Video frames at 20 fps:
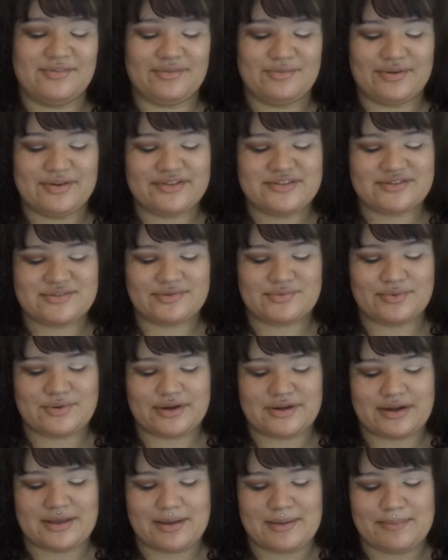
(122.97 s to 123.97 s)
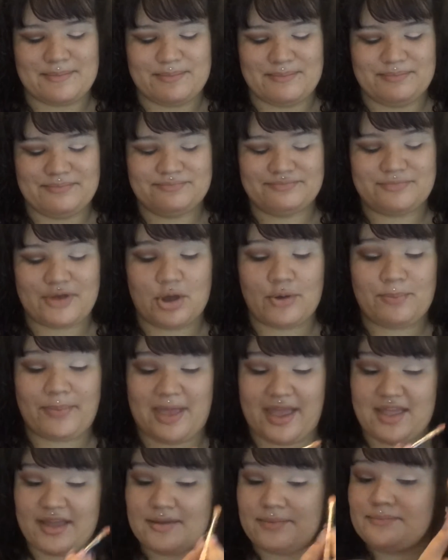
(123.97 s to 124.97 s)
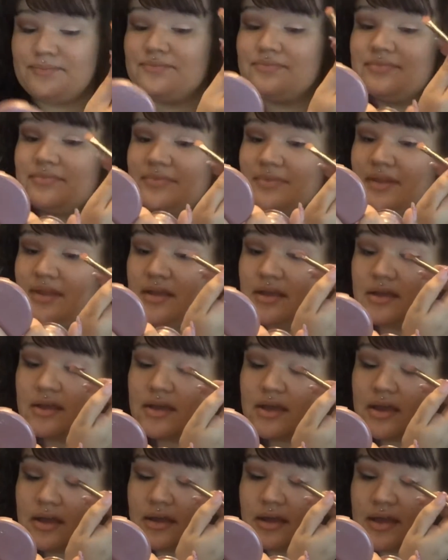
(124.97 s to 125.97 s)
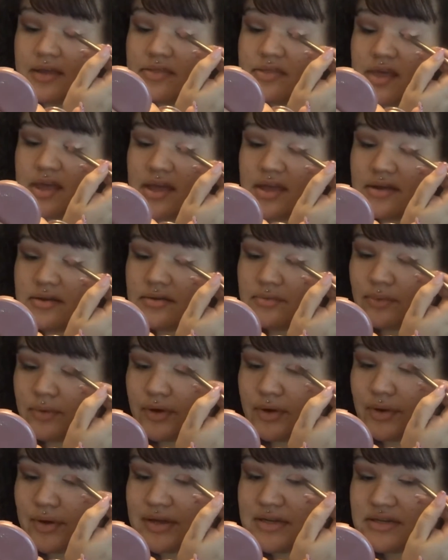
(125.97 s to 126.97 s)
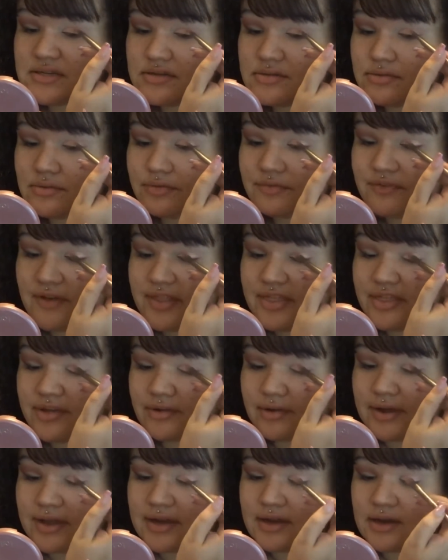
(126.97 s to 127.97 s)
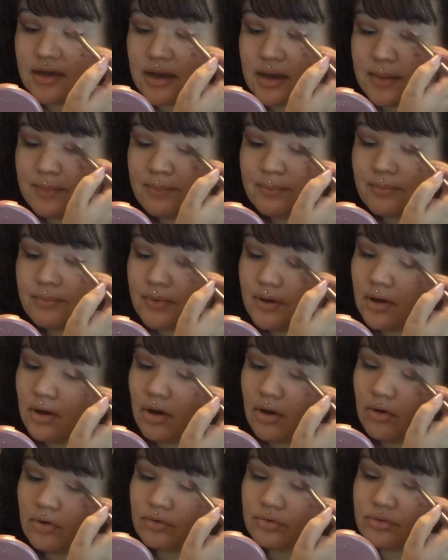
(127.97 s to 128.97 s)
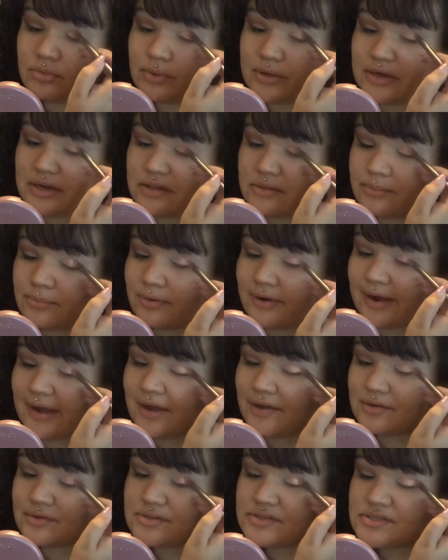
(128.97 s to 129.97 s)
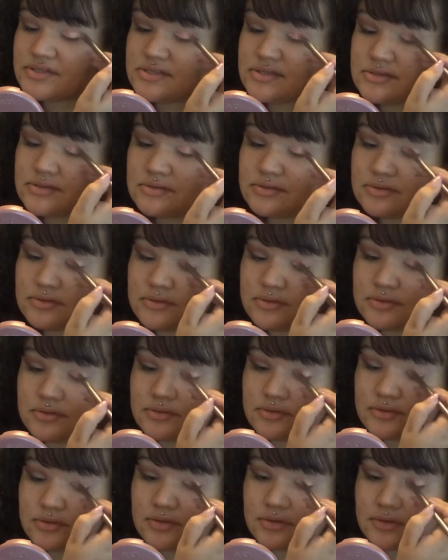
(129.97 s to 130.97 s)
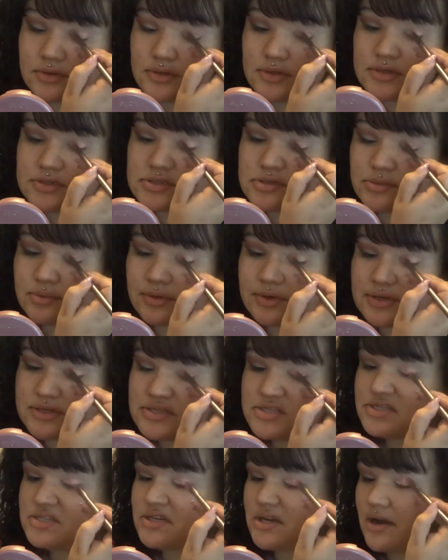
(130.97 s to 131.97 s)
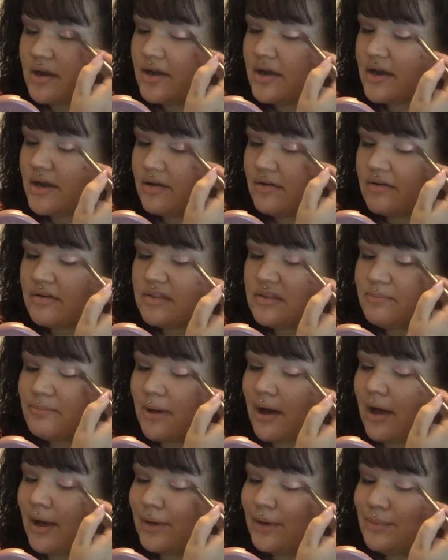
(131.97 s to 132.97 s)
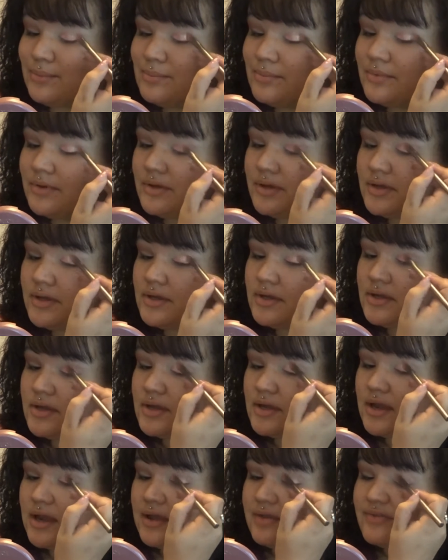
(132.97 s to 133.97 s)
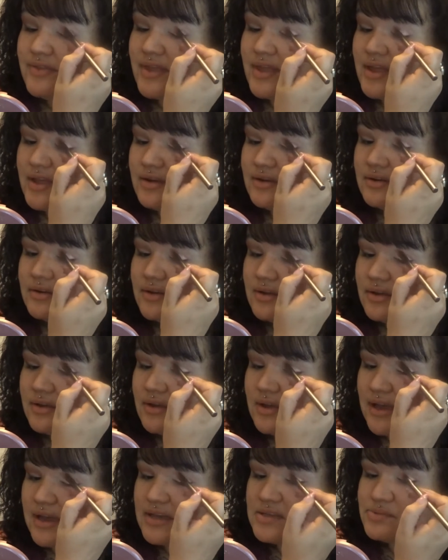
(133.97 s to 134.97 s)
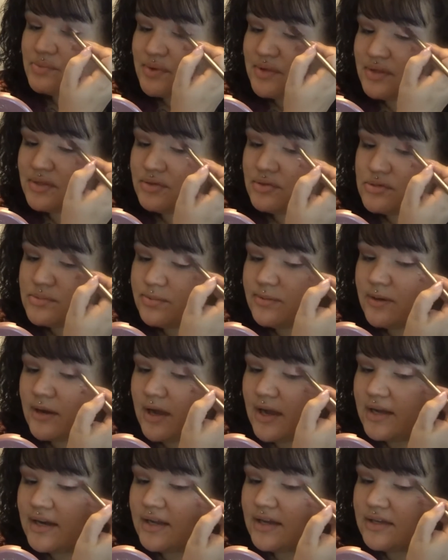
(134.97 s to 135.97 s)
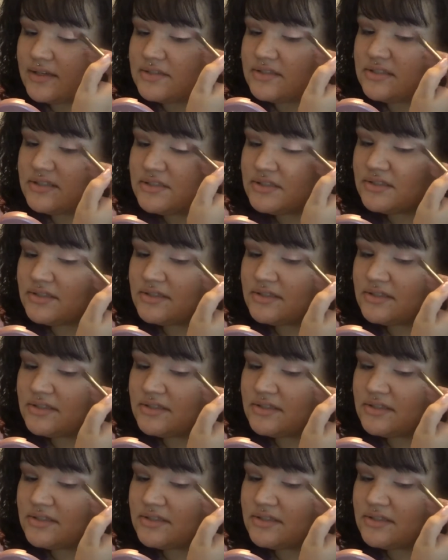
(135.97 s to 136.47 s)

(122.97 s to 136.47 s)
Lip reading: what's the word, opaque. And then we're going to feather it up all the way to the brows. So we're going to start here at the bottom, and then as we lose product